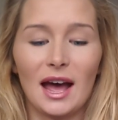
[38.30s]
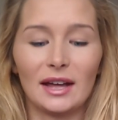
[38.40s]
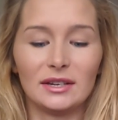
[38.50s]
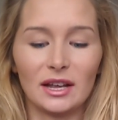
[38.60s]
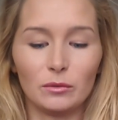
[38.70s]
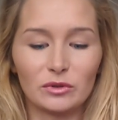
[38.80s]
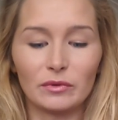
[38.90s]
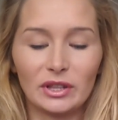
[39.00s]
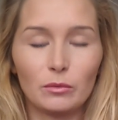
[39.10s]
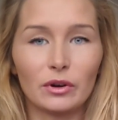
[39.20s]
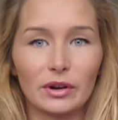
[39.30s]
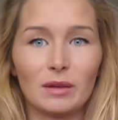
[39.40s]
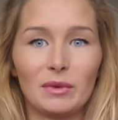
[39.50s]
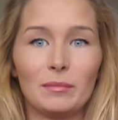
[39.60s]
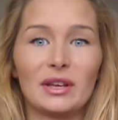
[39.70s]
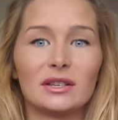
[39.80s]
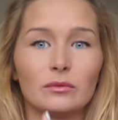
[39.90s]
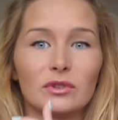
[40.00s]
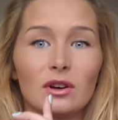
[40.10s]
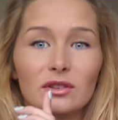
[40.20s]
And it was really worrying me because it
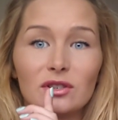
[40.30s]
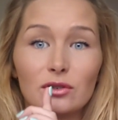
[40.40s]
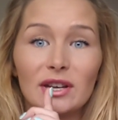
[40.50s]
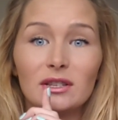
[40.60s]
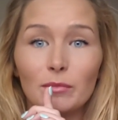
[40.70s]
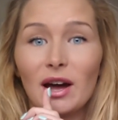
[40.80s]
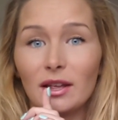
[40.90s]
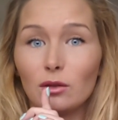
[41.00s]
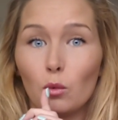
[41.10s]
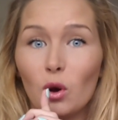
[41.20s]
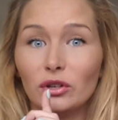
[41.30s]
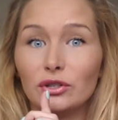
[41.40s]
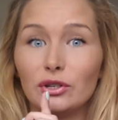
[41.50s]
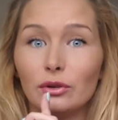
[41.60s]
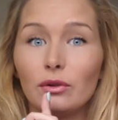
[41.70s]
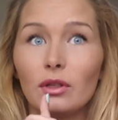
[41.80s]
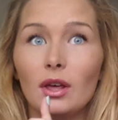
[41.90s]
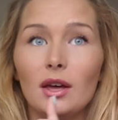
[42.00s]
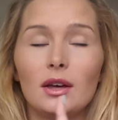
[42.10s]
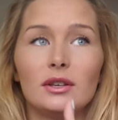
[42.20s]
was concentrated behind the one tooth.
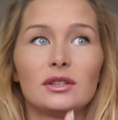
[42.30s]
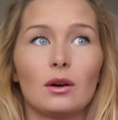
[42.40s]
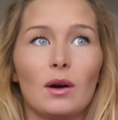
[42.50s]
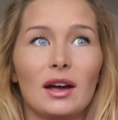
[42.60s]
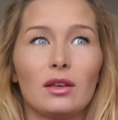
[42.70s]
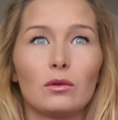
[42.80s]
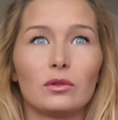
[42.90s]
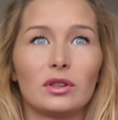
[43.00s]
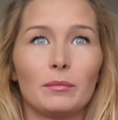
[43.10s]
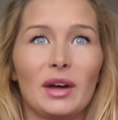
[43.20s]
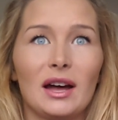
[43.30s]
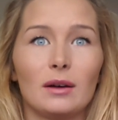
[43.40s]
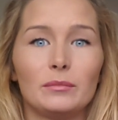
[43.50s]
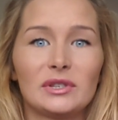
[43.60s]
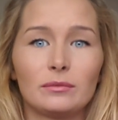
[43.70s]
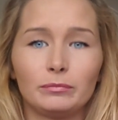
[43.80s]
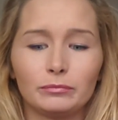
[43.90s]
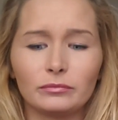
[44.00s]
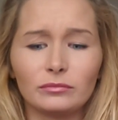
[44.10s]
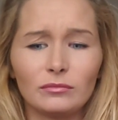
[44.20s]
So I thought that perhaps
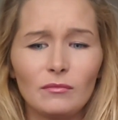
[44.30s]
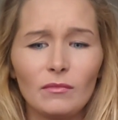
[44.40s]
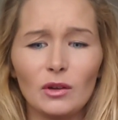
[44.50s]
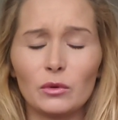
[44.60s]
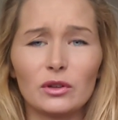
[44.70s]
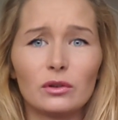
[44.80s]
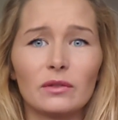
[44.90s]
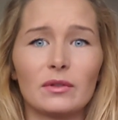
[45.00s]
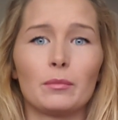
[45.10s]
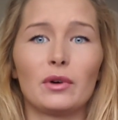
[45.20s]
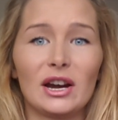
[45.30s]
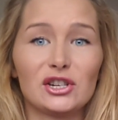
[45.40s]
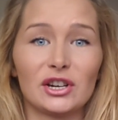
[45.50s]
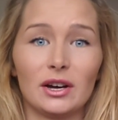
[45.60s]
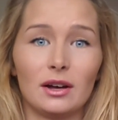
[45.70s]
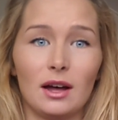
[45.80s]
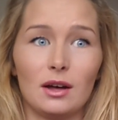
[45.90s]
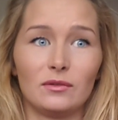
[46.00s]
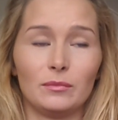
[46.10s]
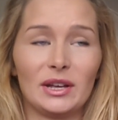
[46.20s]
with all of the pressure
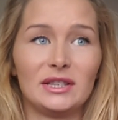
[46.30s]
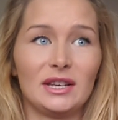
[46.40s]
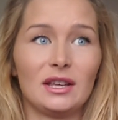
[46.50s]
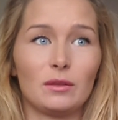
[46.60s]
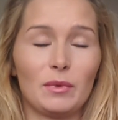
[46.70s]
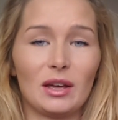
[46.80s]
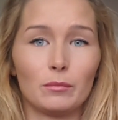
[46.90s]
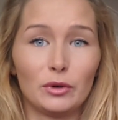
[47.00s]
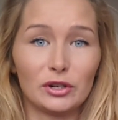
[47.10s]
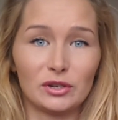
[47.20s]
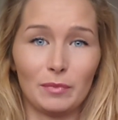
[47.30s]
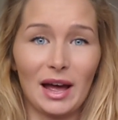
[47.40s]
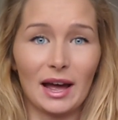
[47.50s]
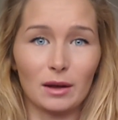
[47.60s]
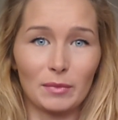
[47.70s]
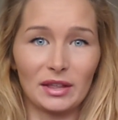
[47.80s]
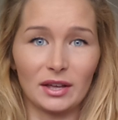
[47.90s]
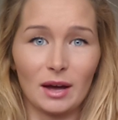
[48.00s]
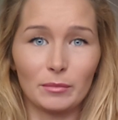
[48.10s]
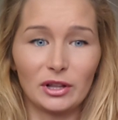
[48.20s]
of my teeth being pushed back by the
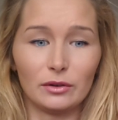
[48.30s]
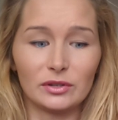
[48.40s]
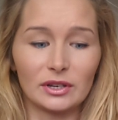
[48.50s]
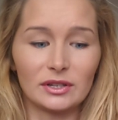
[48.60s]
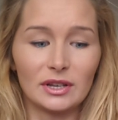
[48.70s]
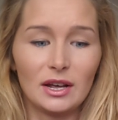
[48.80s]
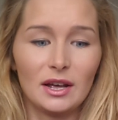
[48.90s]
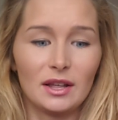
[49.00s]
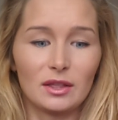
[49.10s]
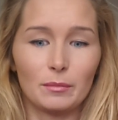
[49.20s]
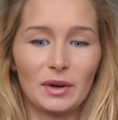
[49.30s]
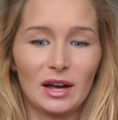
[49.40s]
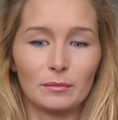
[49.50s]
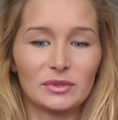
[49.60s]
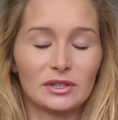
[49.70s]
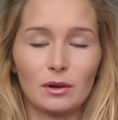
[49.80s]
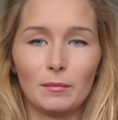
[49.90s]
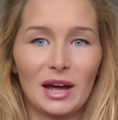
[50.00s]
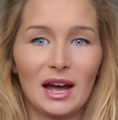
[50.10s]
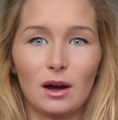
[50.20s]
gap closers, that perhaps
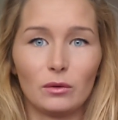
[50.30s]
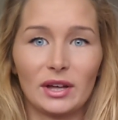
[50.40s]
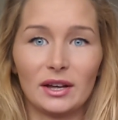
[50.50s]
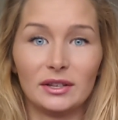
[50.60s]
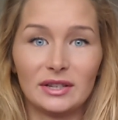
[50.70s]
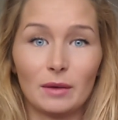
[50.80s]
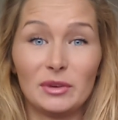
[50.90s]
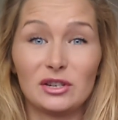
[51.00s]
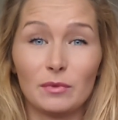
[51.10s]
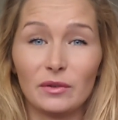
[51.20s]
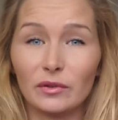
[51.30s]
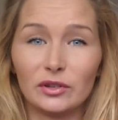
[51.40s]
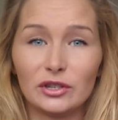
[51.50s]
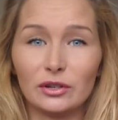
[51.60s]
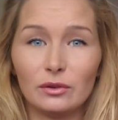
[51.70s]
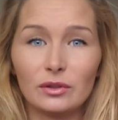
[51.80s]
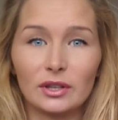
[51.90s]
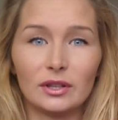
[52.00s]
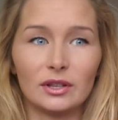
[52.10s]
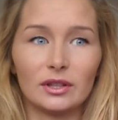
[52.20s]
somehow that had damaged my front tooth
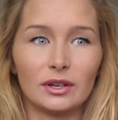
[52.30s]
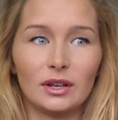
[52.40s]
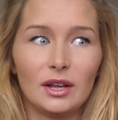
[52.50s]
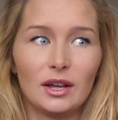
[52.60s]
and that